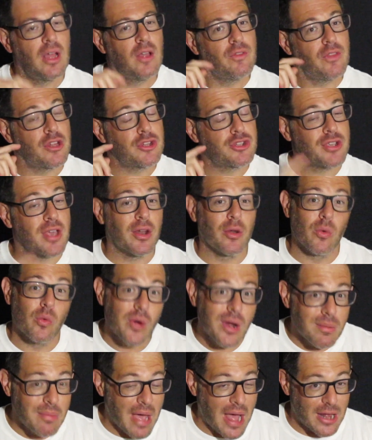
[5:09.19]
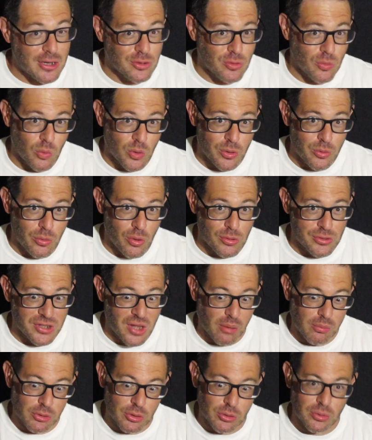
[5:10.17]
Then she had a rematch with Rose
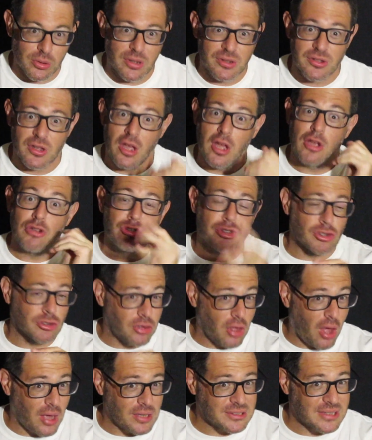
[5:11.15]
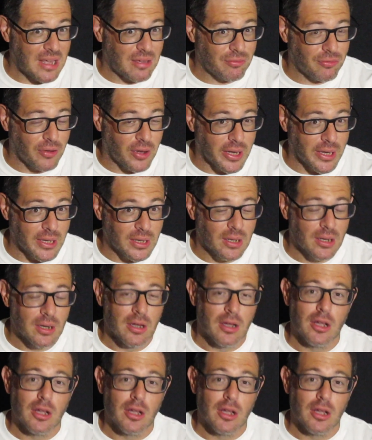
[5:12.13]
Namajunas. She lost that fight.